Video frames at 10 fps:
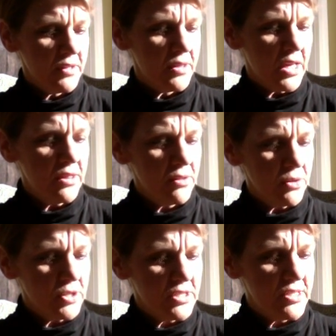Then the
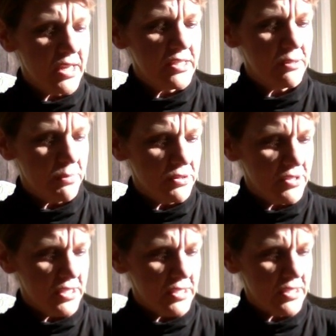Lord said to
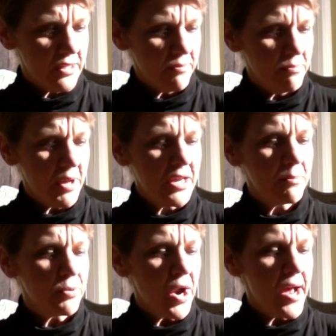Moses, make a
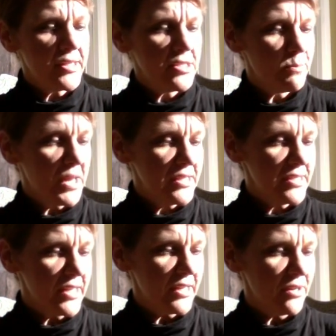bronze
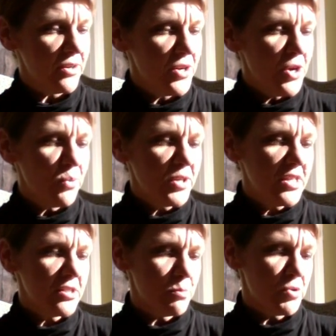basin with
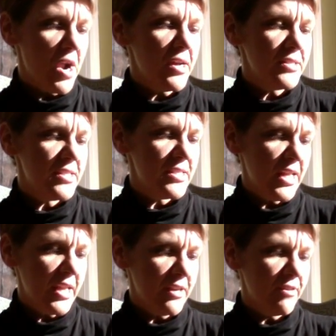its bronze
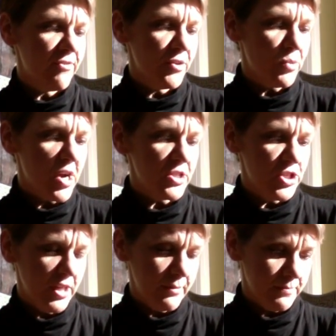stand for
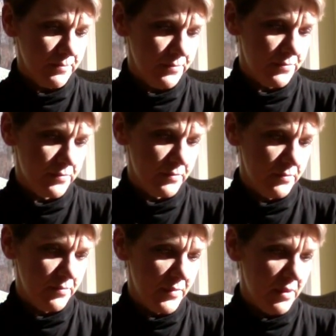washing.
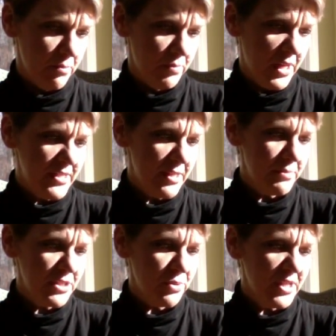Place it
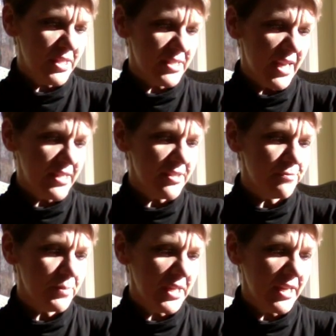between the tent
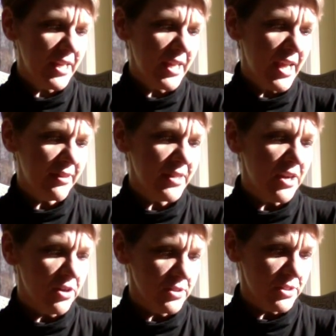of meeting and the
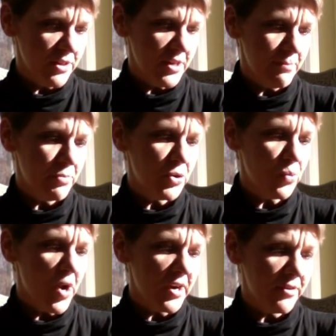altar and put
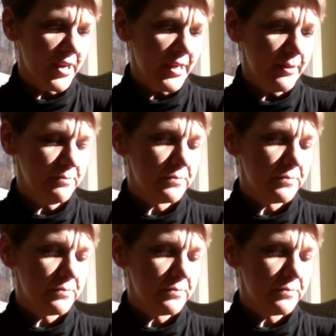water in it.